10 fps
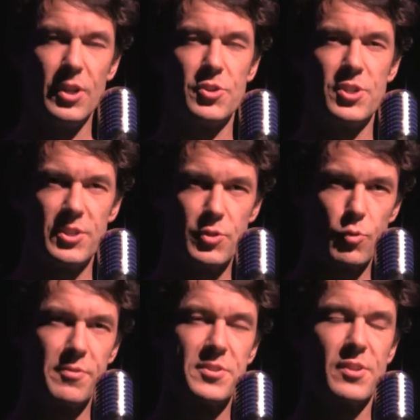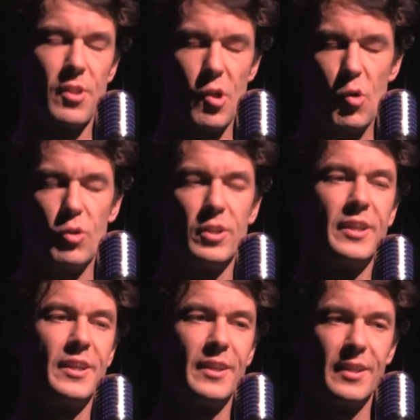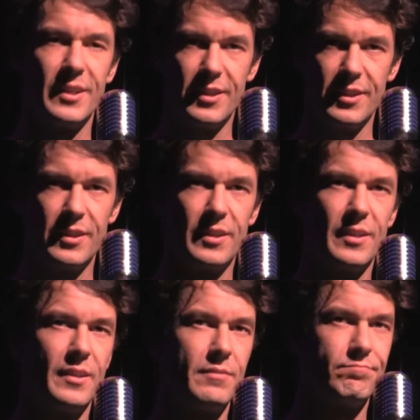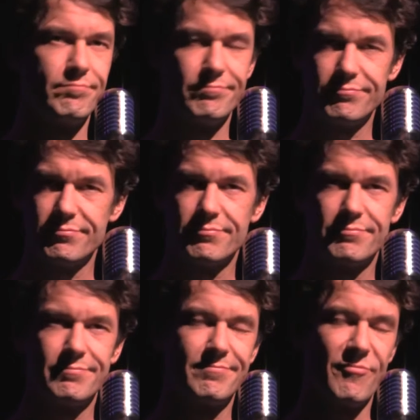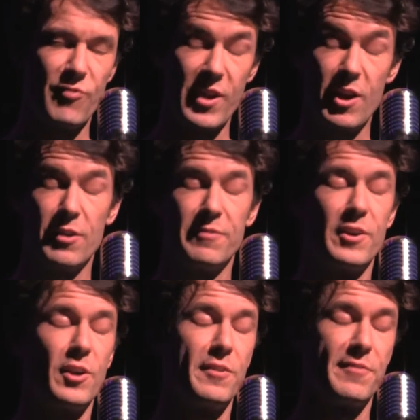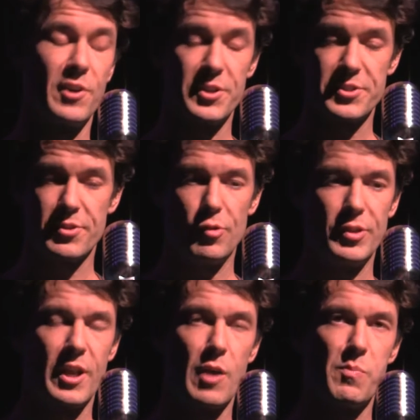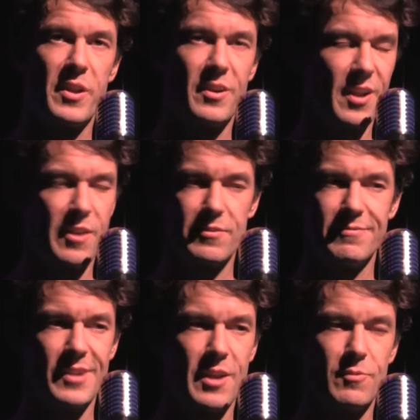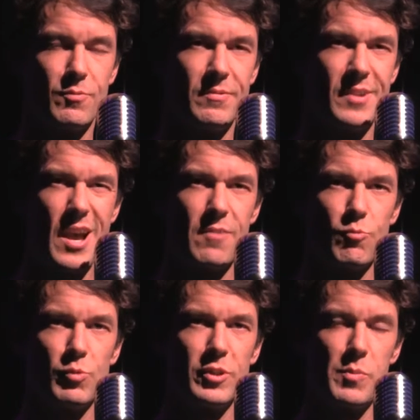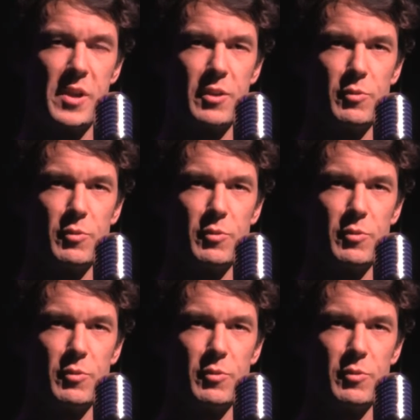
she sort of slowly, very, very, very slowly got better. Not real better,